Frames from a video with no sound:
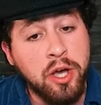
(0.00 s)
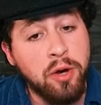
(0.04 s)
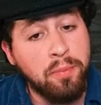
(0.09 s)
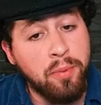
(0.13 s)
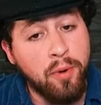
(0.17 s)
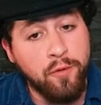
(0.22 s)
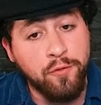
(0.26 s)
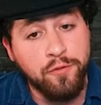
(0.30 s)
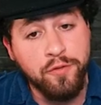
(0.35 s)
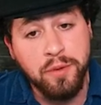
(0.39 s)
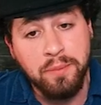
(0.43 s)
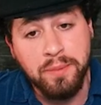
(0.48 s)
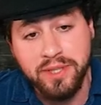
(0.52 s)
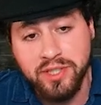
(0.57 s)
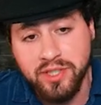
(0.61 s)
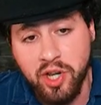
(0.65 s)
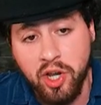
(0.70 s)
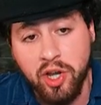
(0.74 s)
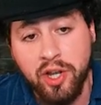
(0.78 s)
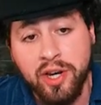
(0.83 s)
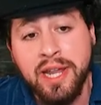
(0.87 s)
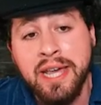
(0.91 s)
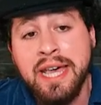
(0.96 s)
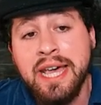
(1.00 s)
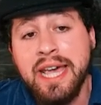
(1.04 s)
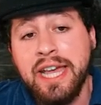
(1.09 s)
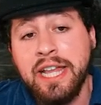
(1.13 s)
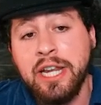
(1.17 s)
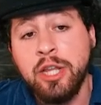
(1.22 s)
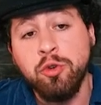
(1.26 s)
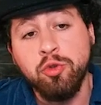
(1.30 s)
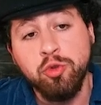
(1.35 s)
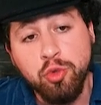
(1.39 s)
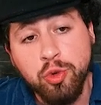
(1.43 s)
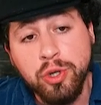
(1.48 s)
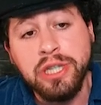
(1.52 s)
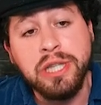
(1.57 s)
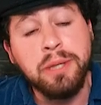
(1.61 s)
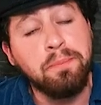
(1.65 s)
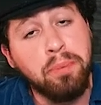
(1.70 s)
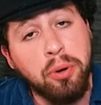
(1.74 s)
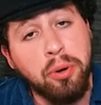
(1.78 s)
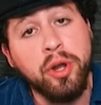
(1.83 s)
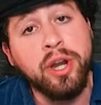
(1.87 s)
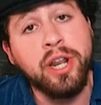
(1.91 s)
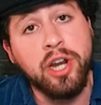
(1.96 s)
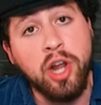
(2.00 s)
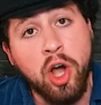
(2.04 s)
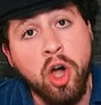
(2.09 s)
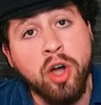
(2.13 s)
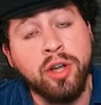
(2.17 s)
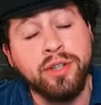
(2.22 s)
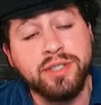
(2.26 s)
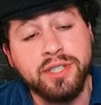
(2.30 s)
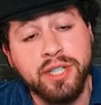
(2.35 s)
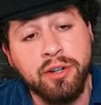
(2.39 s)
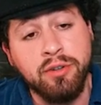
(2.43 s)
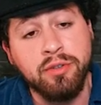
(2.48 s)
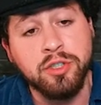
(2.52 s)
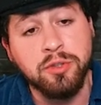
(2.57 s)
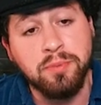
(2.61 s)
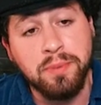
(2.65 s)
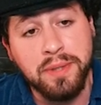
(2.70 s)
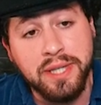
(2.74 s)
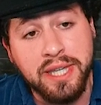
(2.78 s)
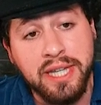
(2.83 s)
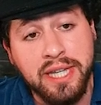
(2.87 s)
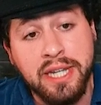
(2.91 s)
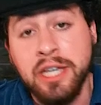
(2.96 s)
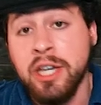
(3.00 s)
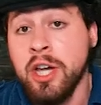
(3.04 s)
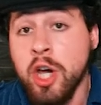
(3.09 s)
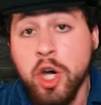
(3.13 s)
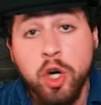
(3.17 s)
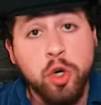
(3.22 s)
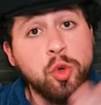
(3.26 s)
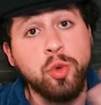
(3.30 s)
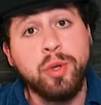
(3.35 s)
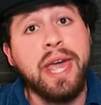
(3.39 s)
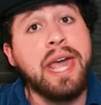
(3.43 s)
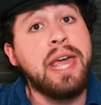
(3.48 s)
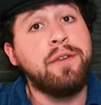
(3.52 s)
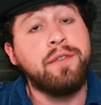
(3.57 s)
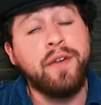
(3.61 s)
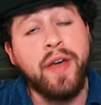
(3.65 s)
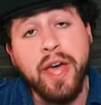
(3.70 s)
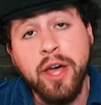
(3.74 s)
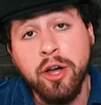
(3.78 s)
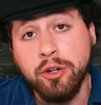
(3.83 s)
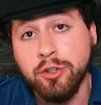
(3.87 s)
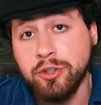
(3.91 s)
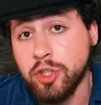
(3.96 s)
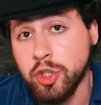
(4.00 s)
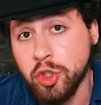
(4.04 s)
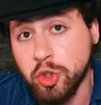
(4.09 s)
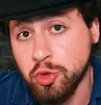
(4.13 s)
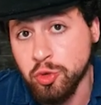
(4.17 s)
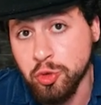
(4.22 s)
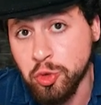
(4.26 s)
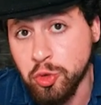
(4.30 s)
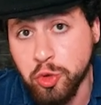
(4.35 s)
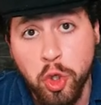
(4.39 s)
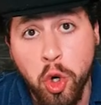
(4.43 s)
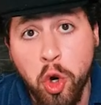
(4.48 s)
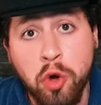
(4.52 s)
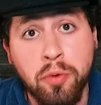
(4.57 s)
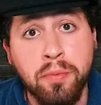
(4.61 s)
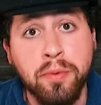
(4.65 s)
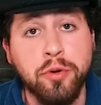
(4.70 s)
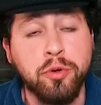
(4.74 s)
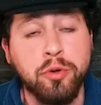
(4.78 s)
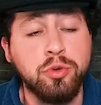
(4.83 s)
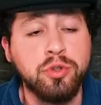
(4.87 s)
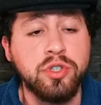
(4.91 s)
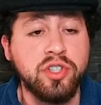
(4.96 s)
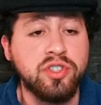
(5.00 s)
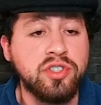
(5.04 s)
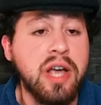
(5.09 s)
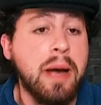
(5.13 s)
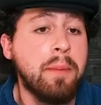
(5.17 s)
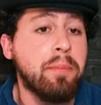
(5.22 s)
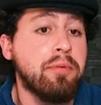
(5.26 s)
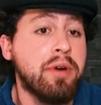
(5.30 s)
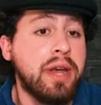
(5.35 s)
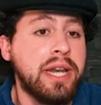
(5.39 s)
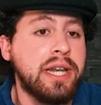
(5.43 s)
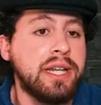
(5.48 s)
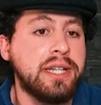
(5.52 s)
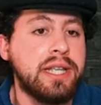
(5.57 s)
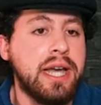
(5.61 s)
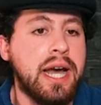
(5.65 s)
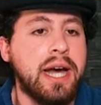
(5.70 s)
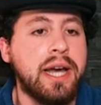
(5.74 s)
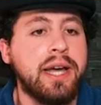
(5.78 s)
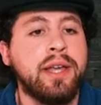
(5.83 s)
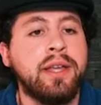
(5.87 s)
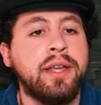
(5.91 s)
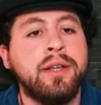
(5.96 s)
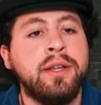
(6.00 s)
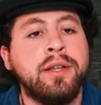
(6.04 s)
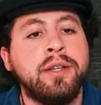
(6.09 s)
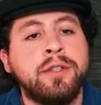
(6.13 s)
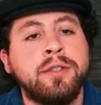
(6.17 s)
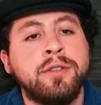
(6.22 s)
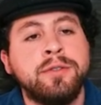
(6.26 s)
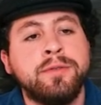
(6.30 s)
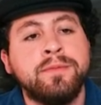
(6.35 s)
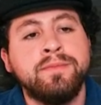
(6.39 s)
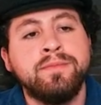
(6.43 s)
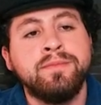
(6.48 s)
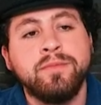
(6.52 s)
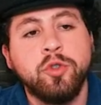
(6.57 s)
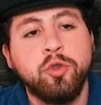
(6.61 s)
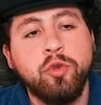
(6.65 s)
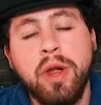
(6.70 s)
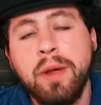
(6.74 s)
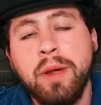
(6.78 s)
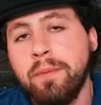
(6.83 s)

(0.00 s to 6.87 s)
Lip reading: Bonfim a ton, and he really put it on Terrance McKinney, who gave hell to Drew Dober, who's a top-rated guy. Great